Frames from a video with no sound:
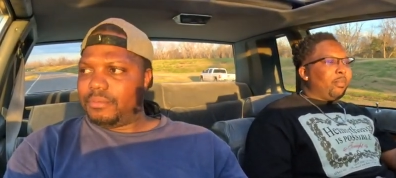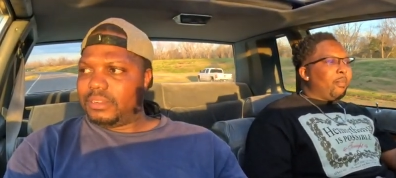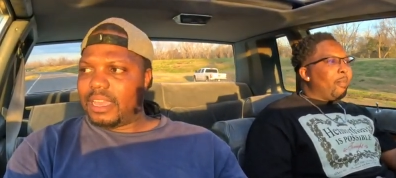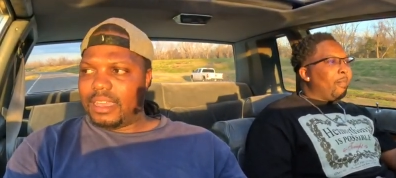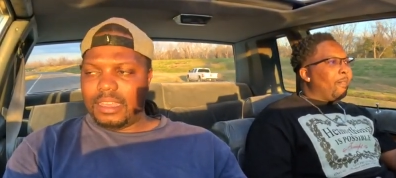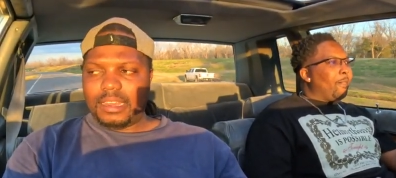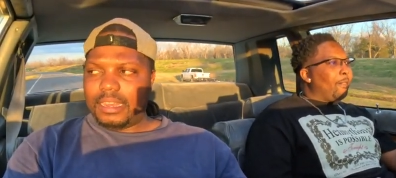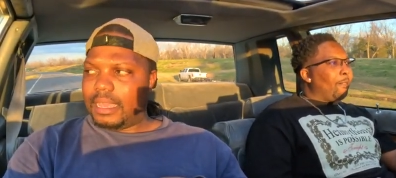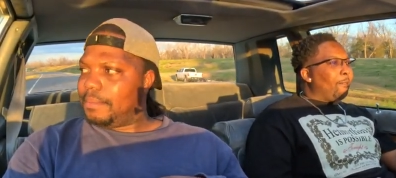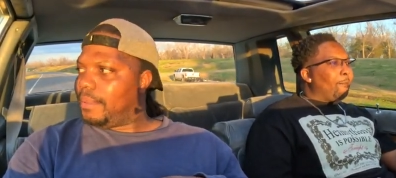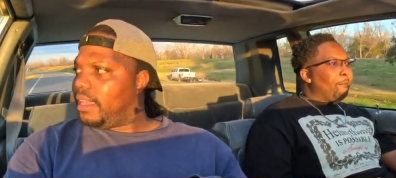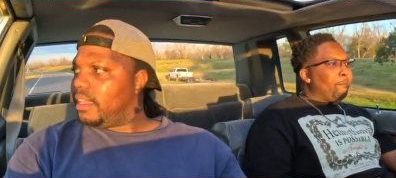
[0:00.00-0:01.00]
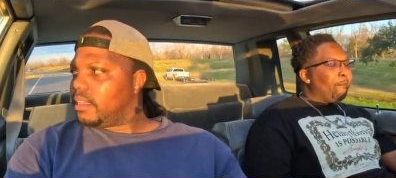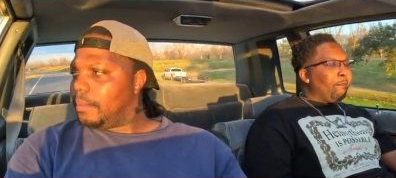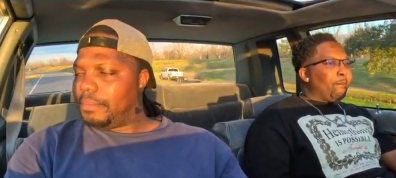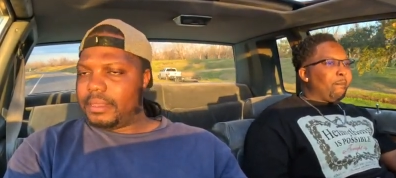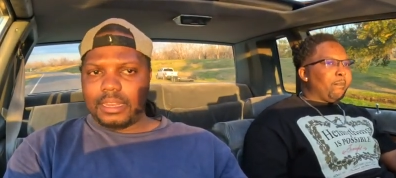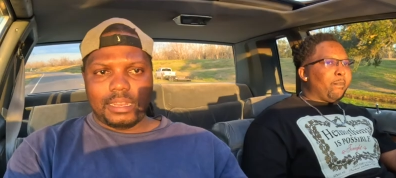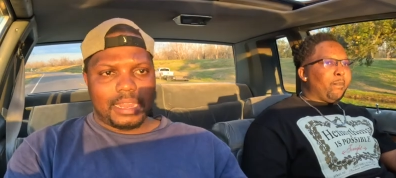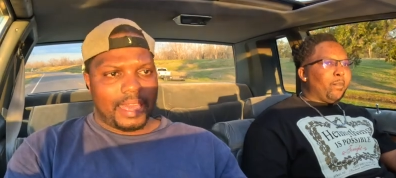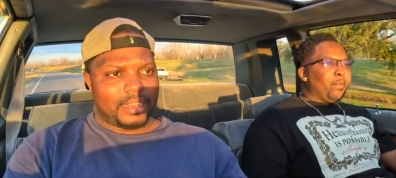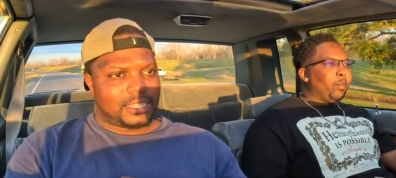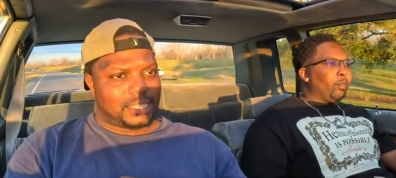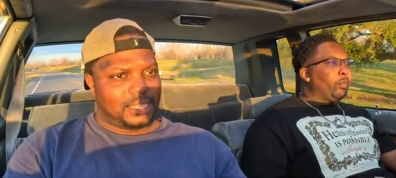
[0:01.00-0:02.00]
Speaker 1: With that internet, man, it could build a lot
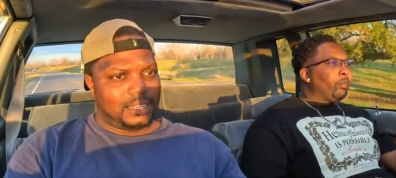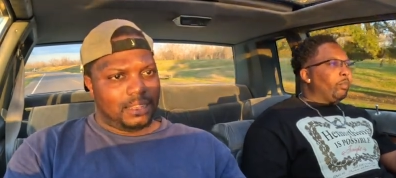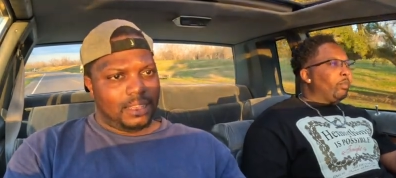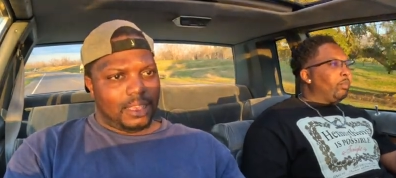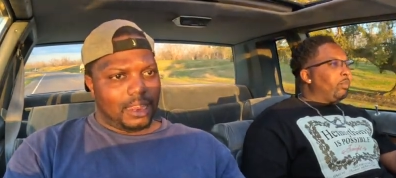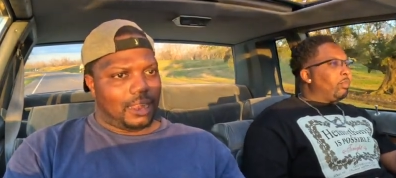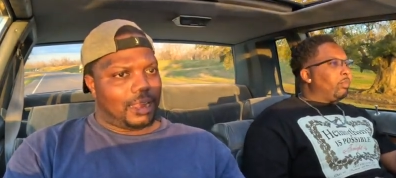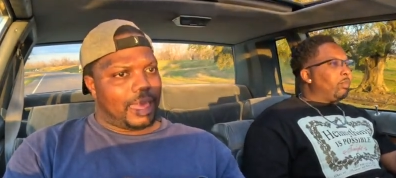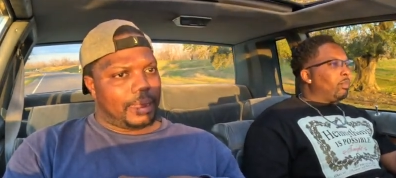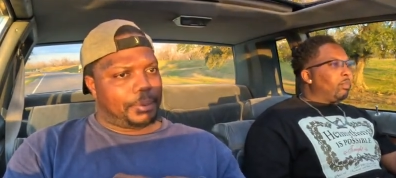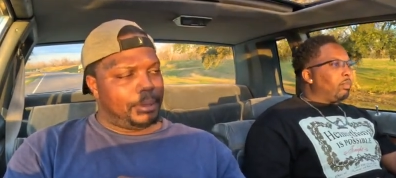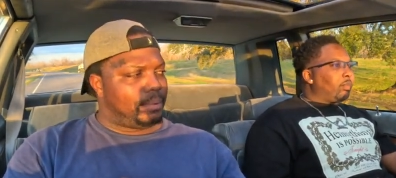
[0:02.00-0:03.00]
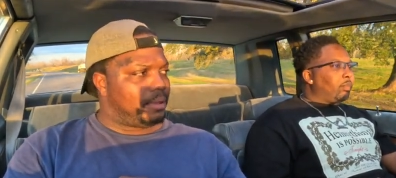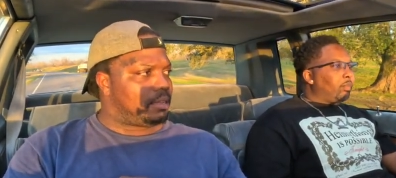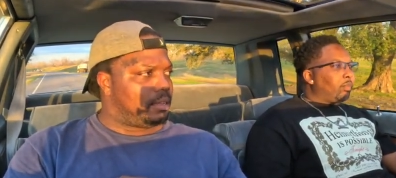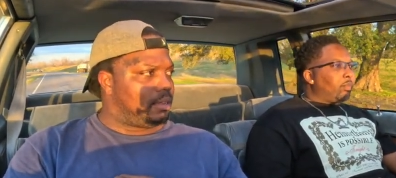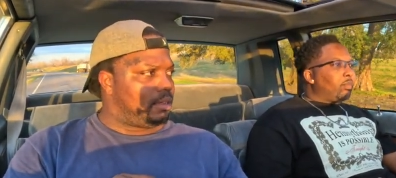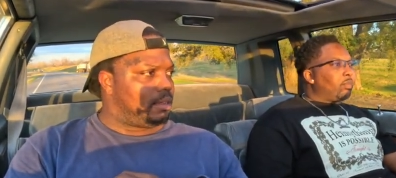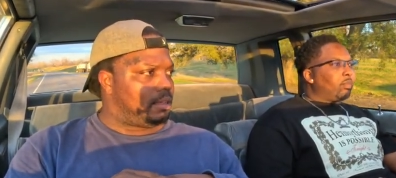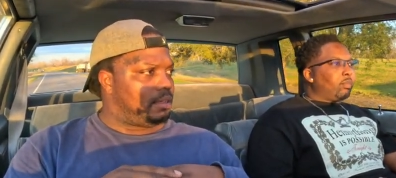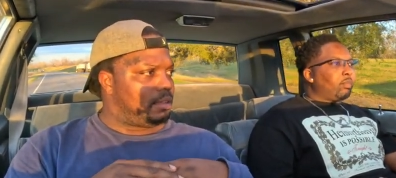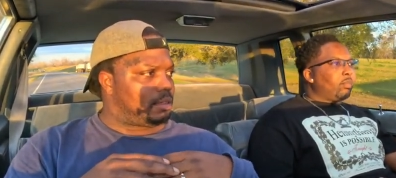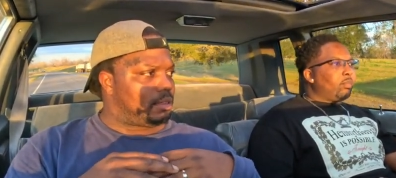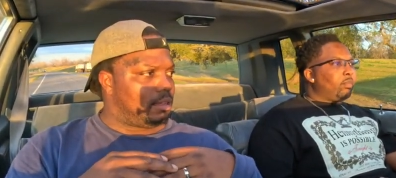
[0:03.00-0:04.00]
of shit, and a lot of people could
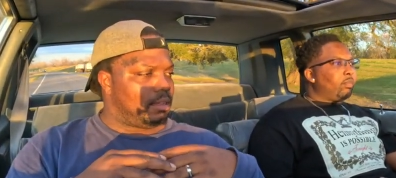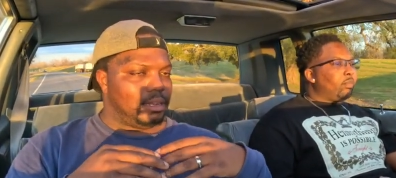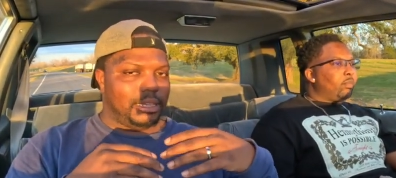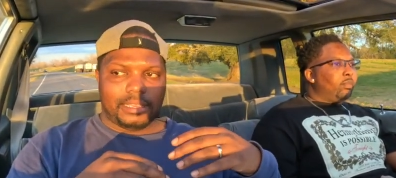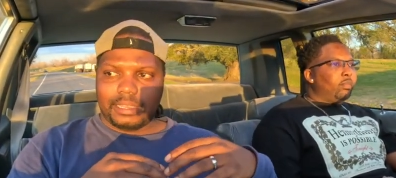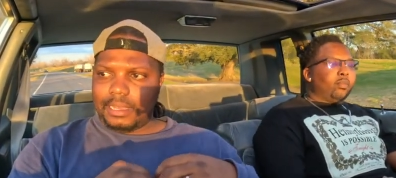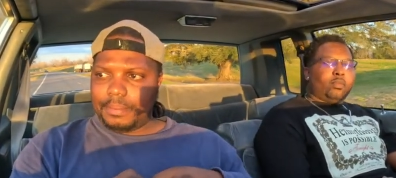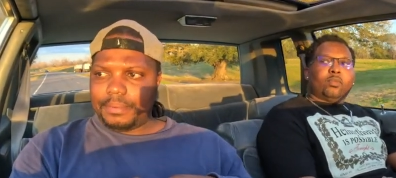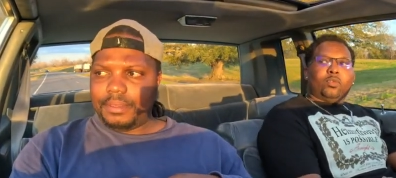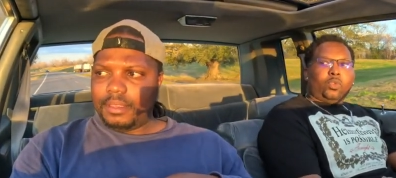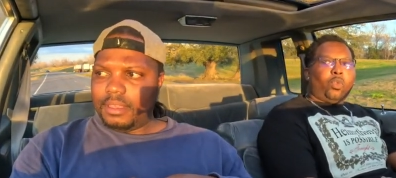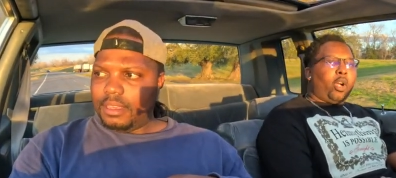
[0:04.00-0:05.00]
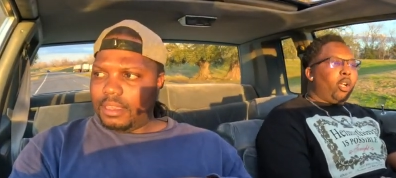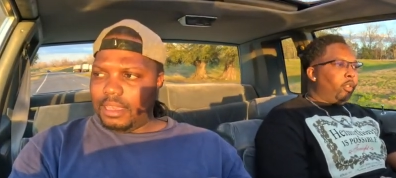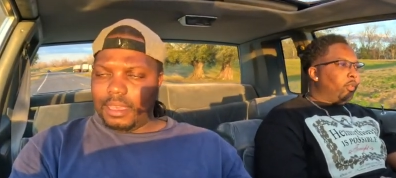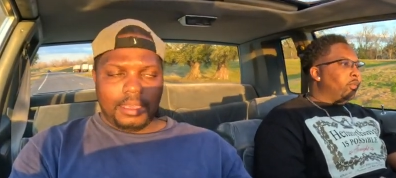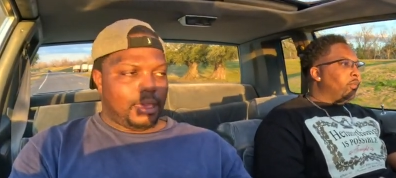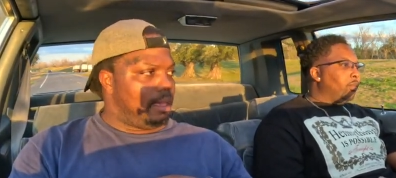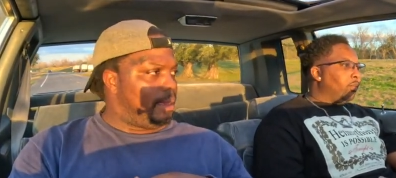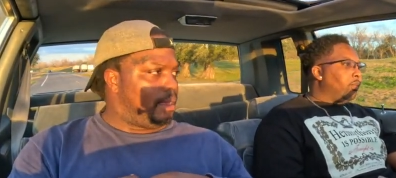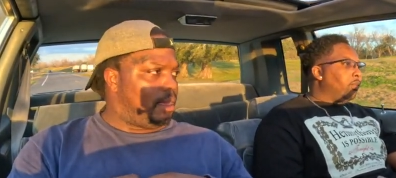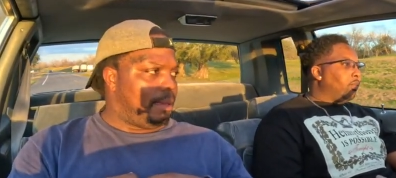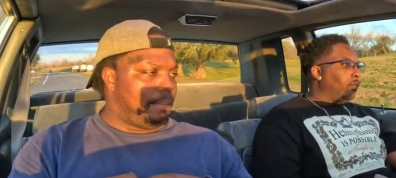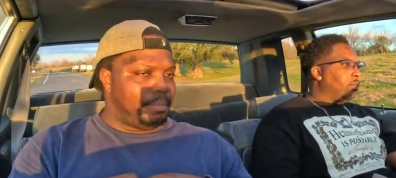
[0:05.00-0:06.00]
could link up right. and,
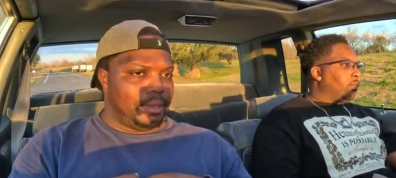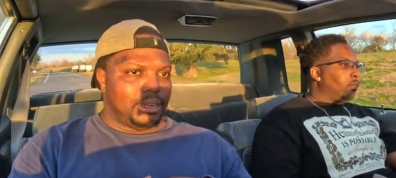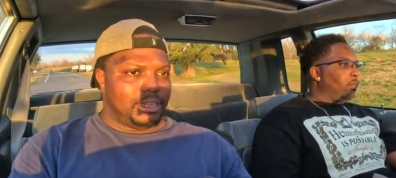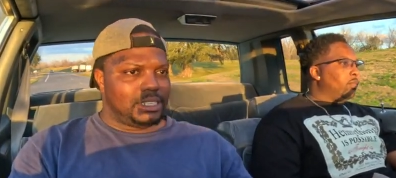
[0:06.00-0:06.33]
and, and build